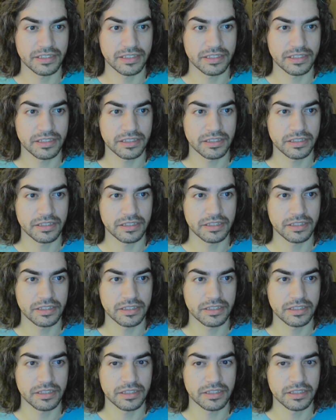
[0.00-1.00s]

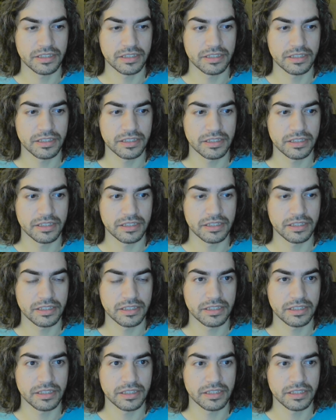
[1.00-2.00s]

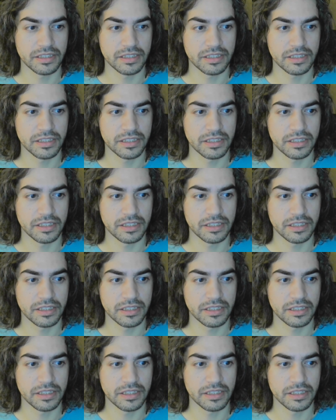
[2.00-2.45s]
[no speech]